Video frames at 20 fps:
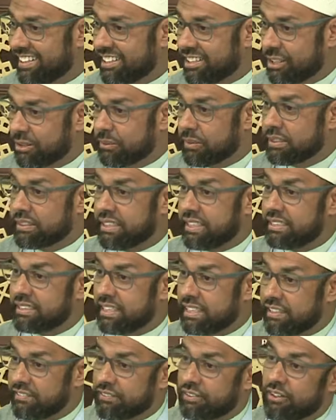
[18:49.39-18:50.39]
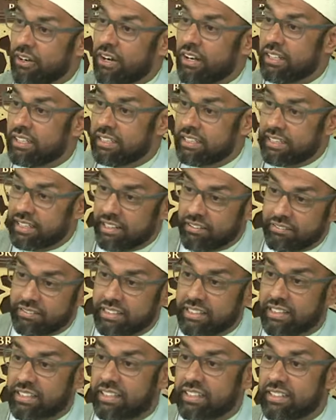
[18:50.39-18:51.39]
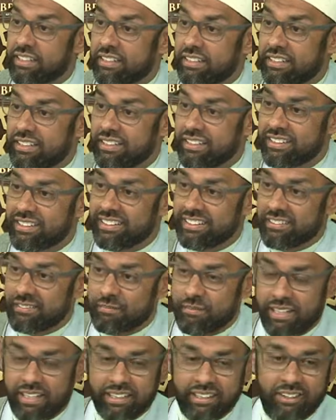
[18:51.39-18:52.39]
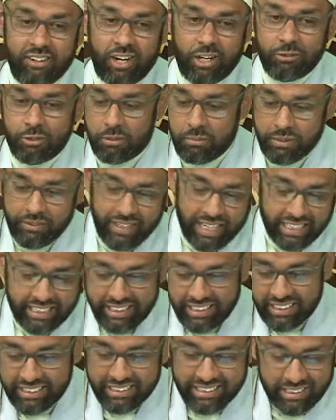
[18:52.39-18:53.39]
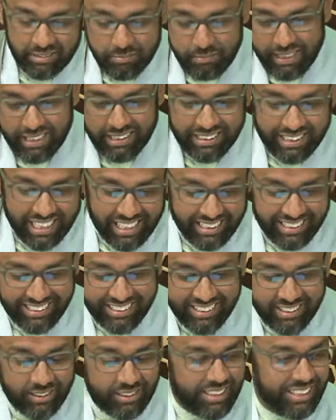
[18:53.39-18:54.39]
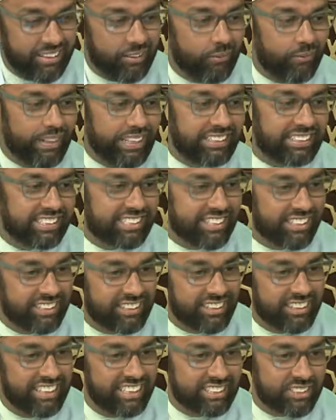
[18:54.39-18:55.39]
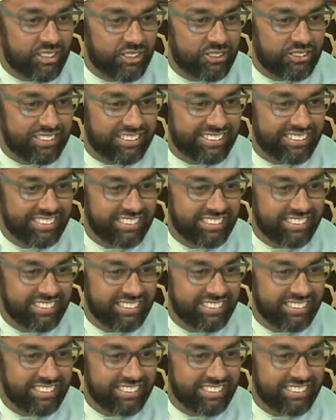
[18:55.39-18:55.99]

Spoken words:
You would think that if God loved her, man, God would miraculously make that wheat turn on its own.